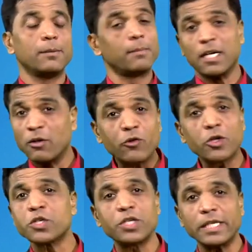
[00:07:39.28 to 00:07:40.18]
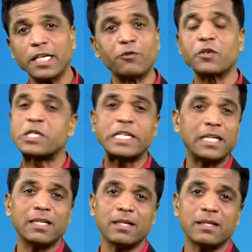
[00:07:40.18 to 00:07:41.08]
But unfortunately, if you see
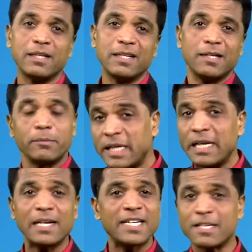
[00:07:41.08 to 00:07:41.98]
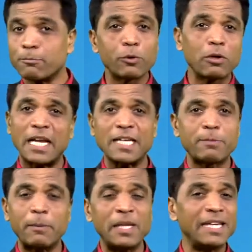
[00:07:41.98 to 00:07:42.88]
in middle class and poor class
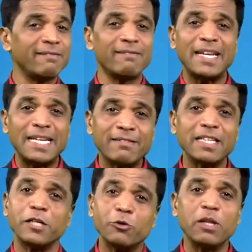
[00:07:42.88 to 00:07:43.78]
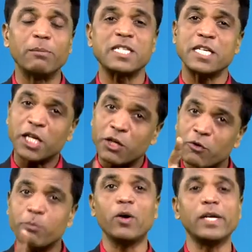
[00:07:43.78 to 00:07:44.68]
people, whenever they do the mistake, if
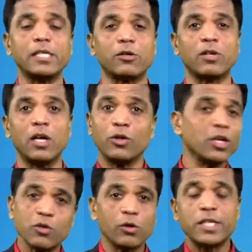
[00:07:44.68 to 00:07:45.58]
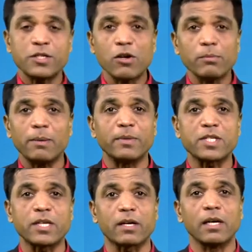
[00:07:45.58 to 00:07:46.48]
you point out, they say, oh, it is not my
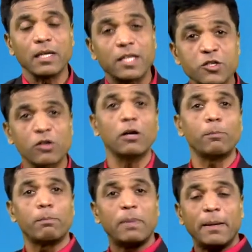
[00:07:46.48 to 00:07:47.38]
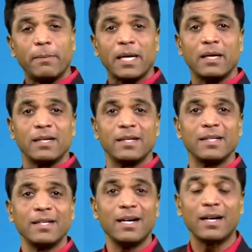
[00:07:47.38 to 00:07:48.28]
mistake. They started blaming
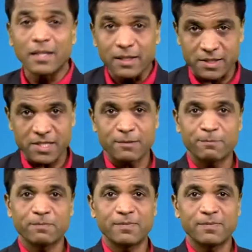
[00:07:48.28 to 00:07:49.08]
on others.